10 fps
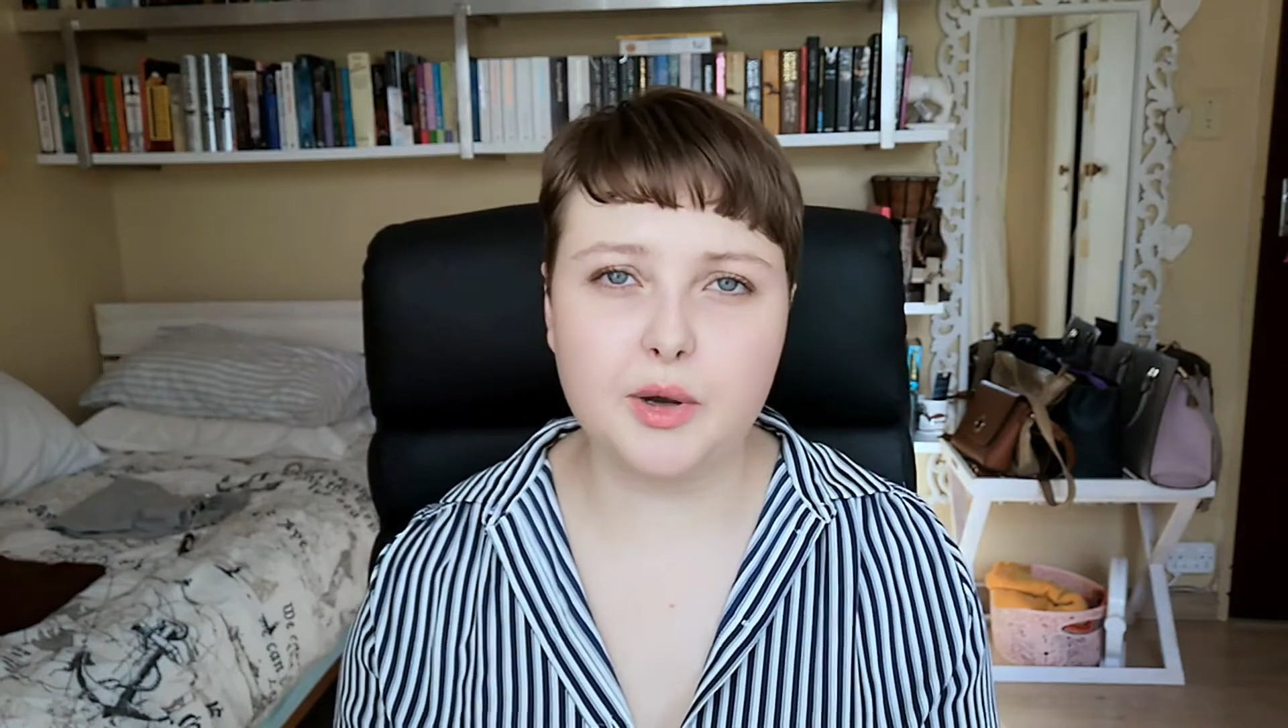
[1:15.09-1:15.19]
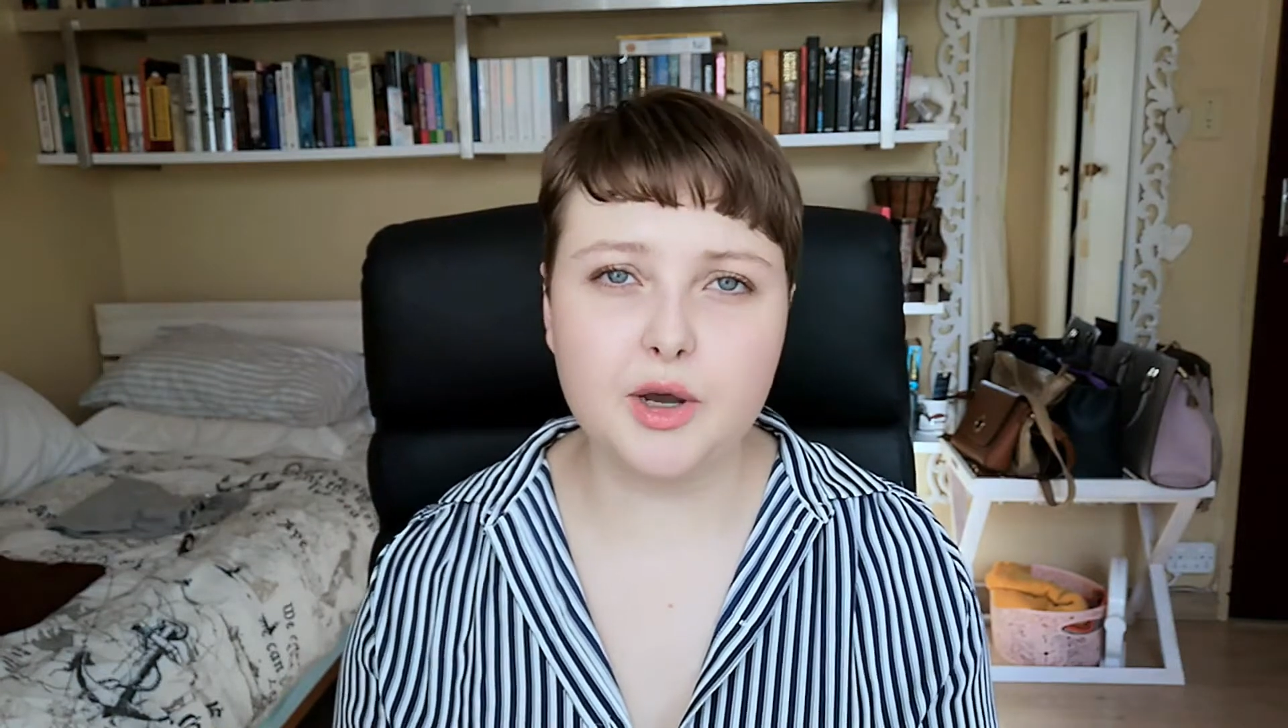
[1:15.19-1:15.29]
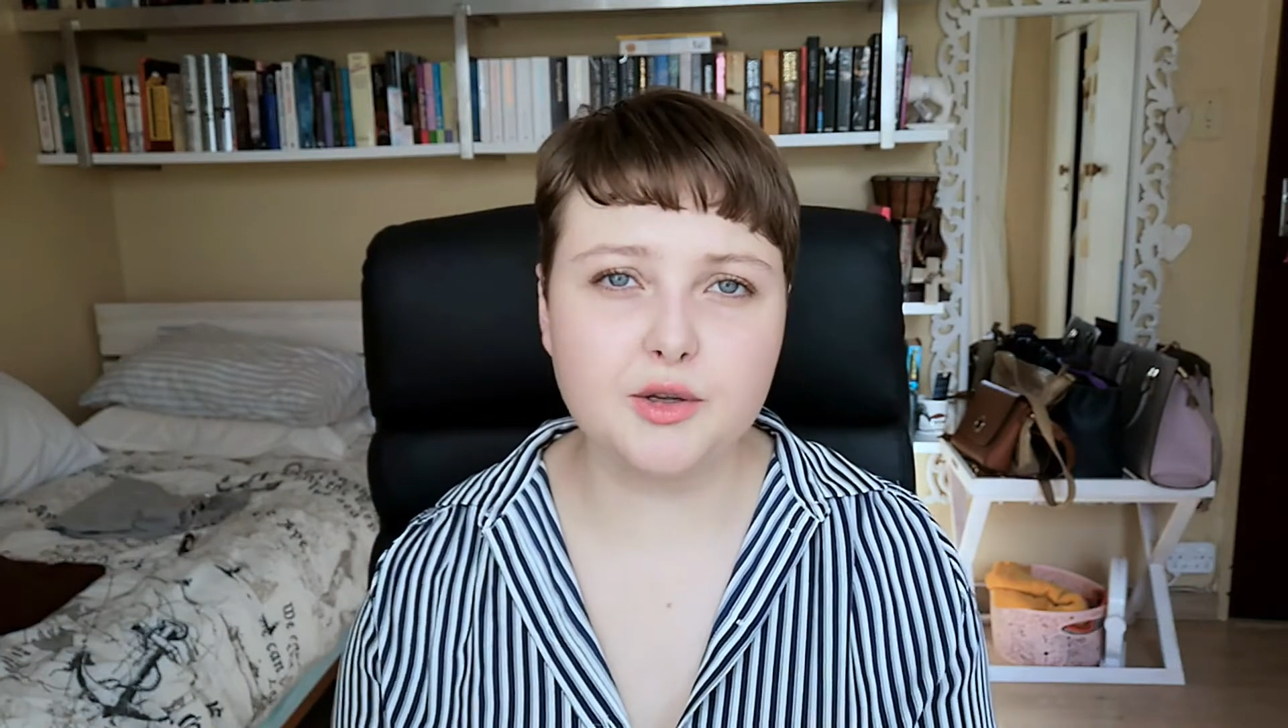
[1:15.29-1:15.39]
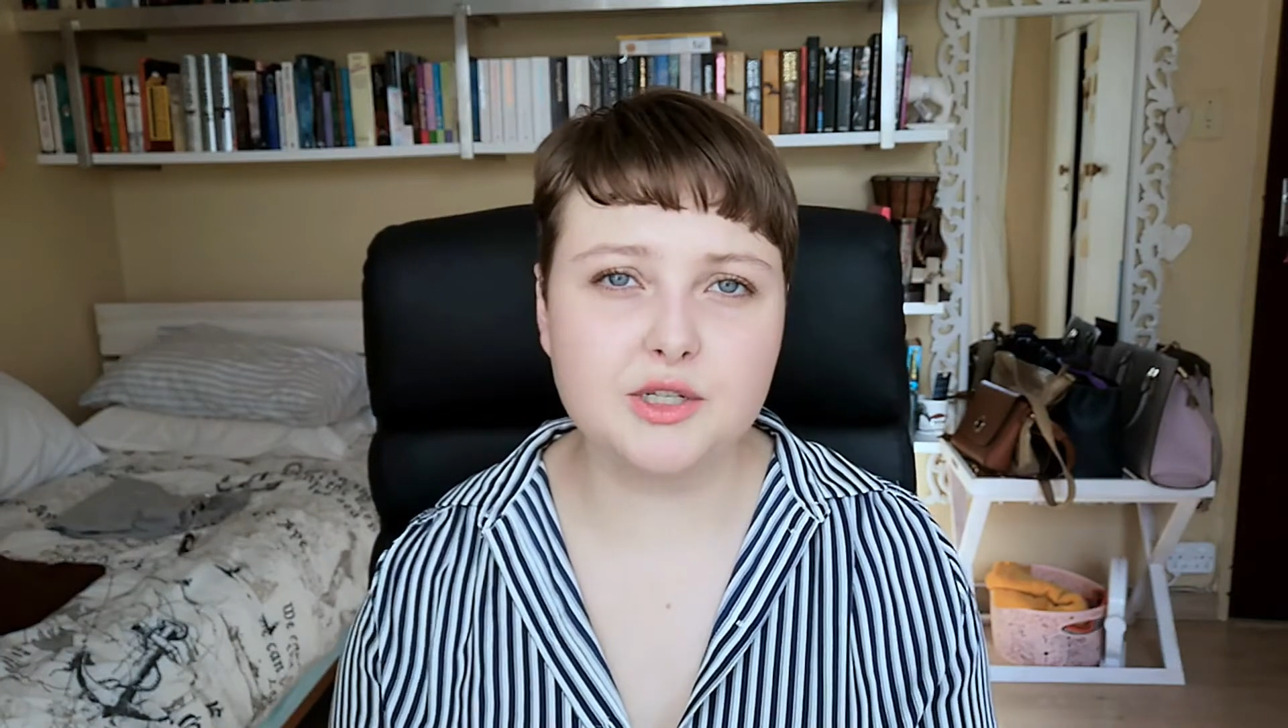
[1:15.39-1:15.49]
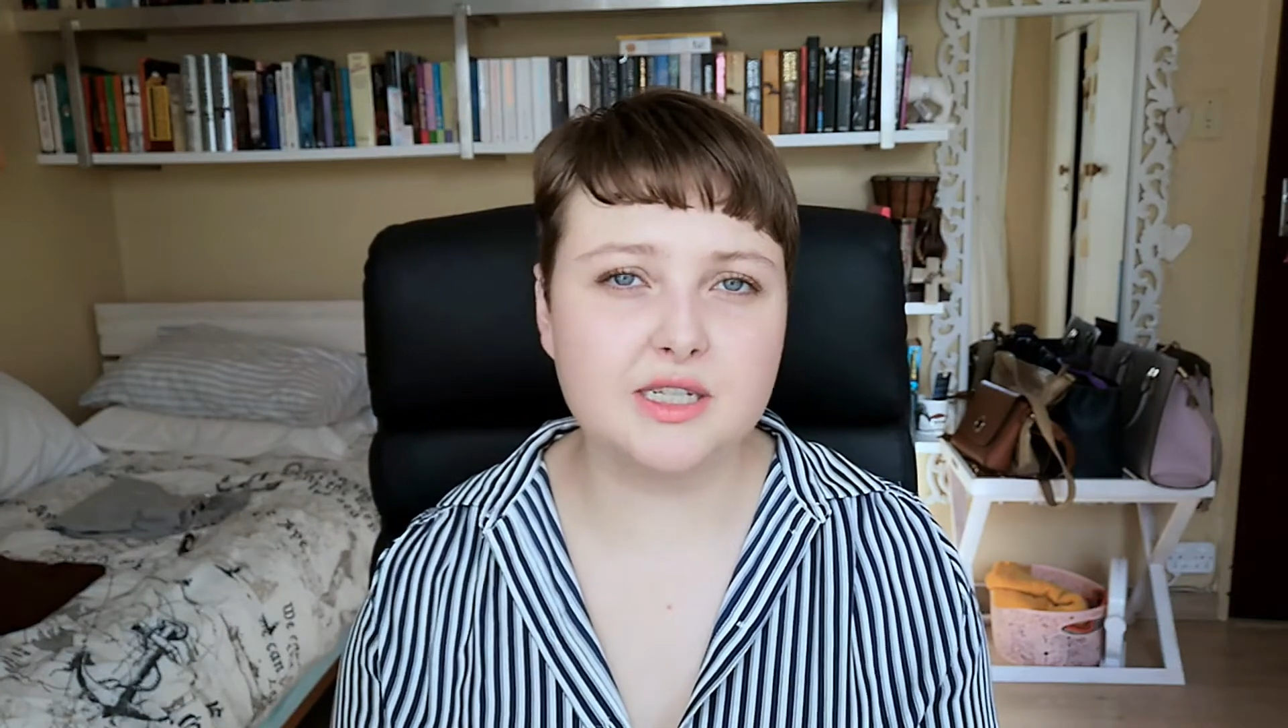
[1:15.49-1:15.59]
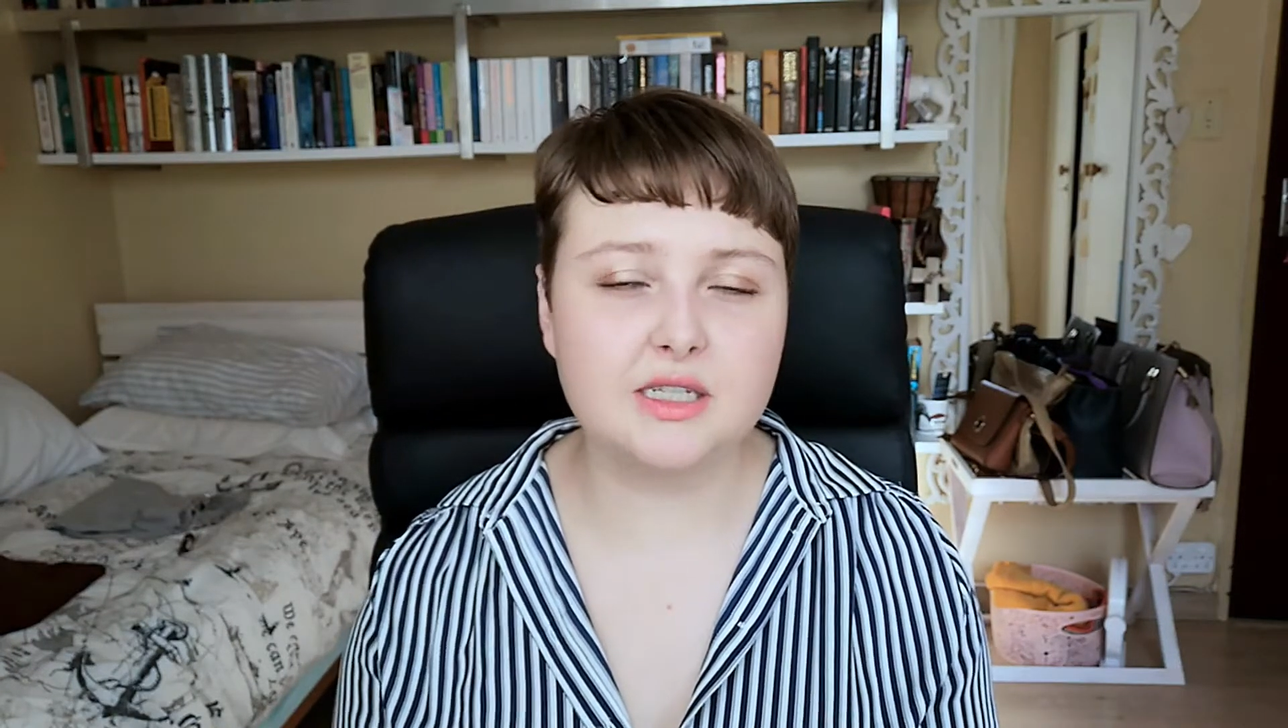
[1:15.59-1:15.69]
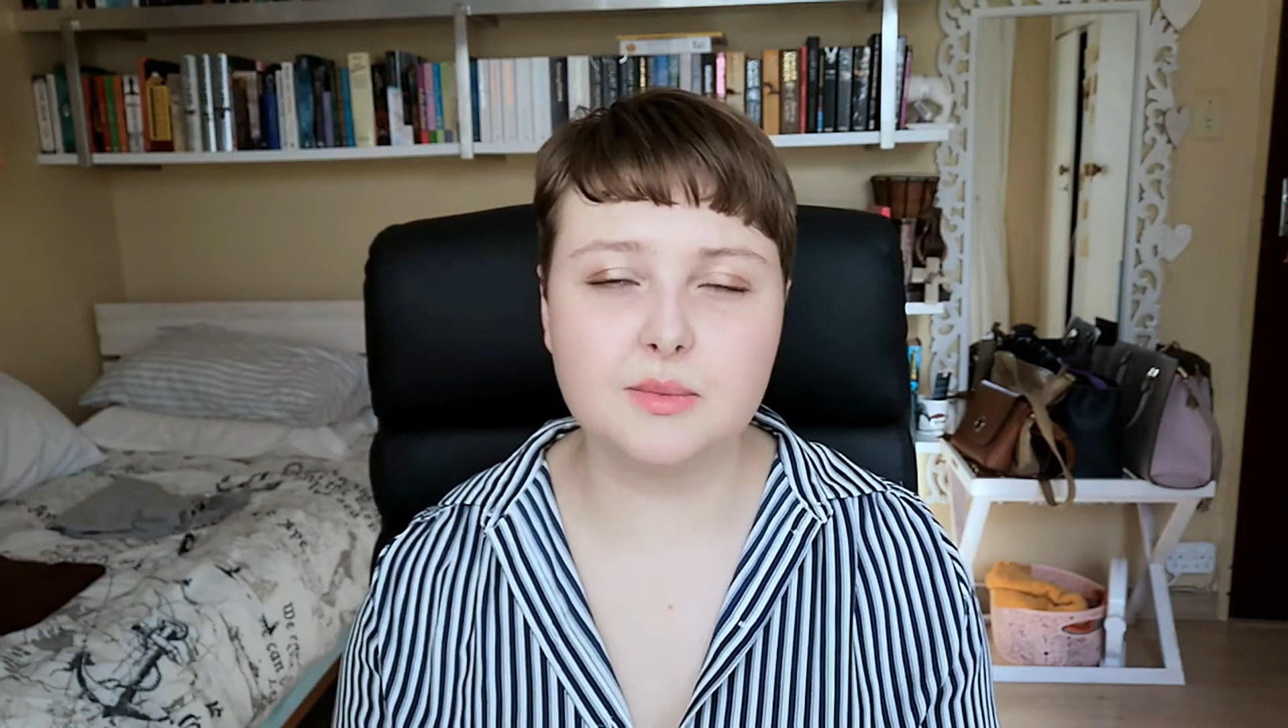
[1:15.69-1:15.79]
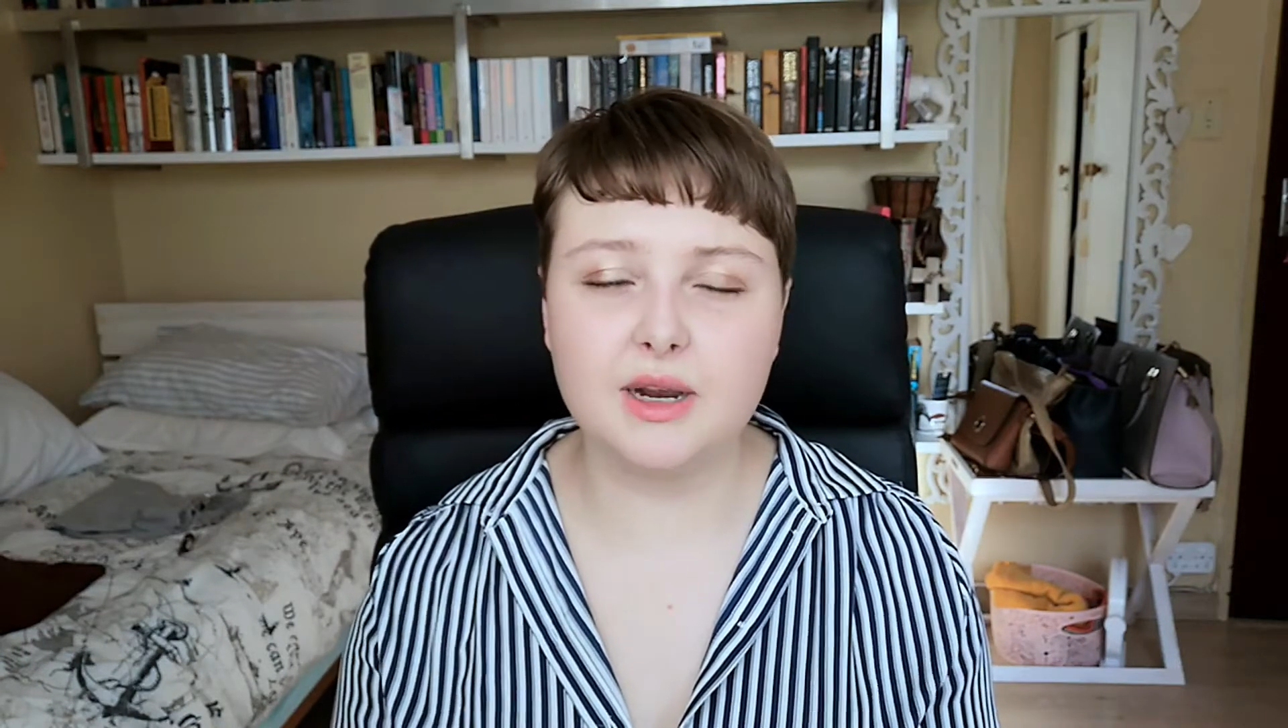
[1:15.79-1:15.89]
post-its,